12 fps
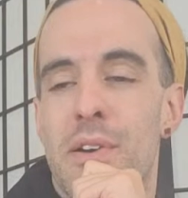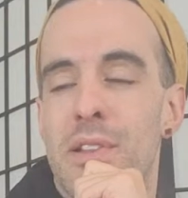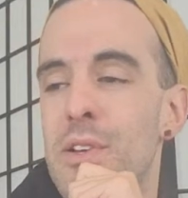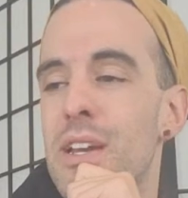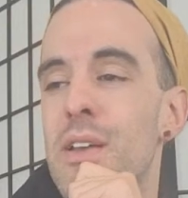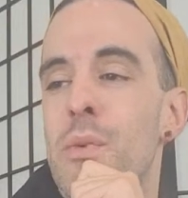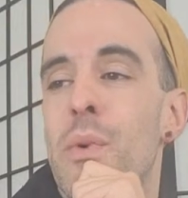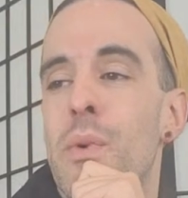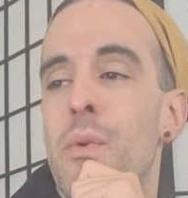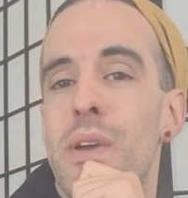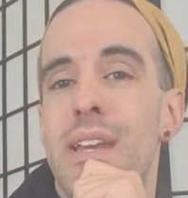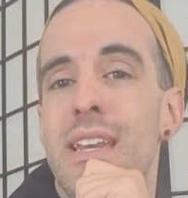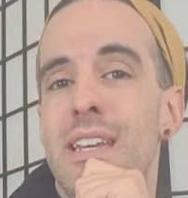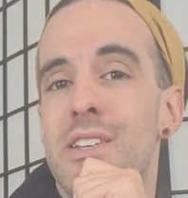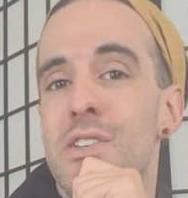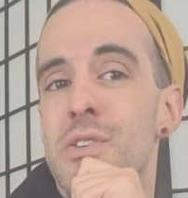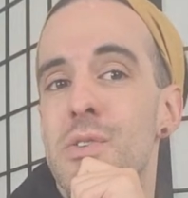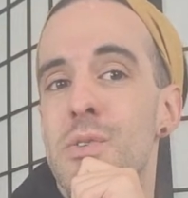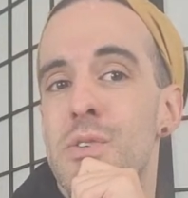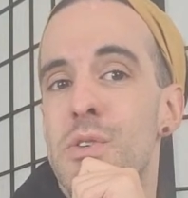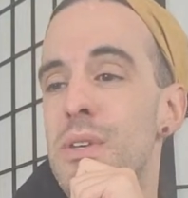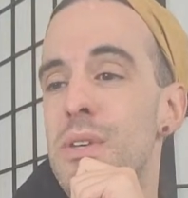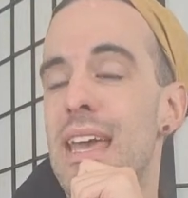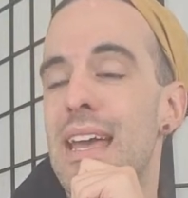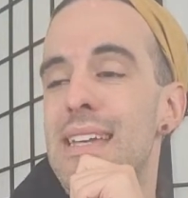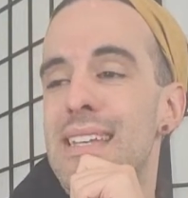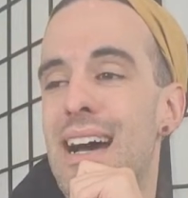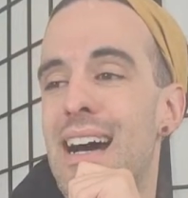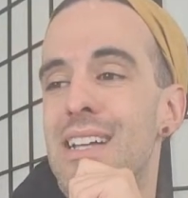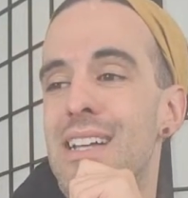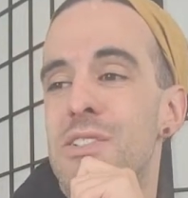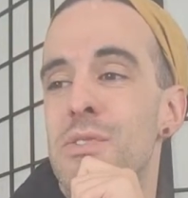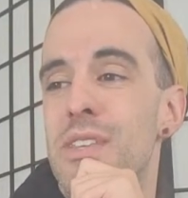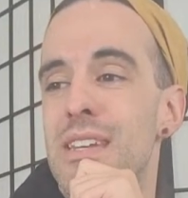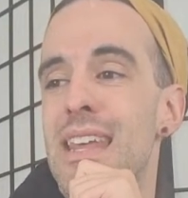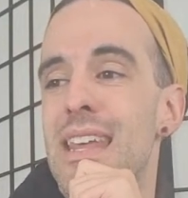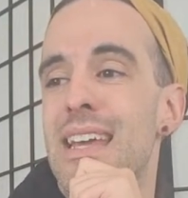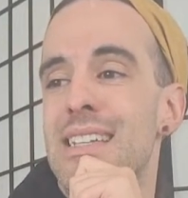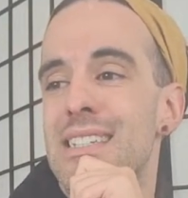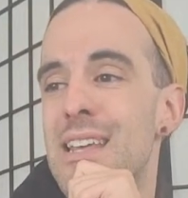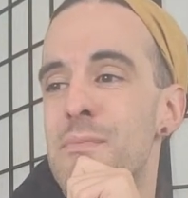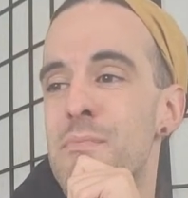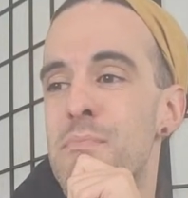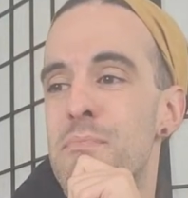looking at what we need to do to get onto the next and